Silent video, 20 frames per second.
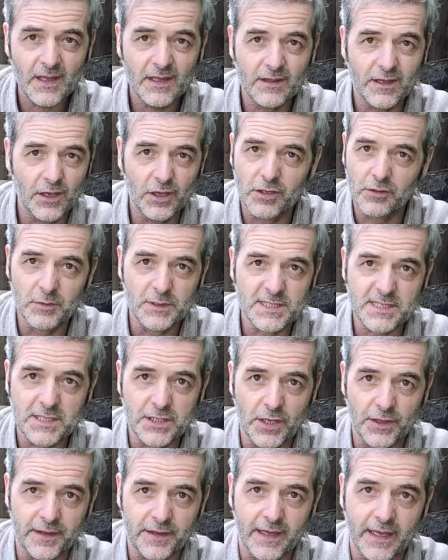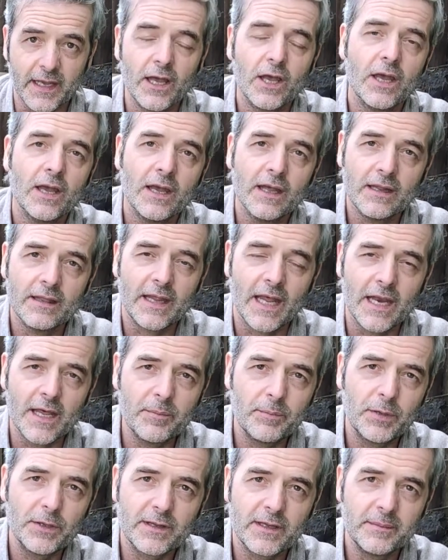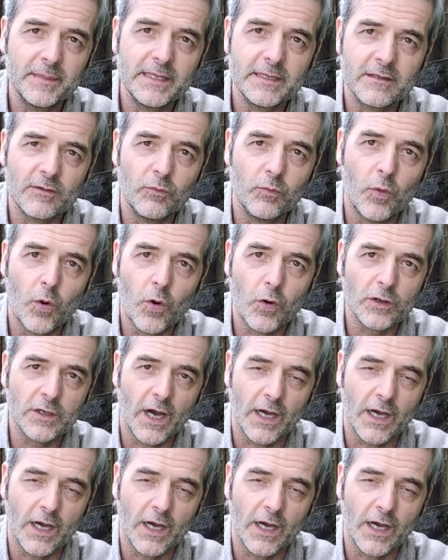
The other one's nothing. Then I put them into water.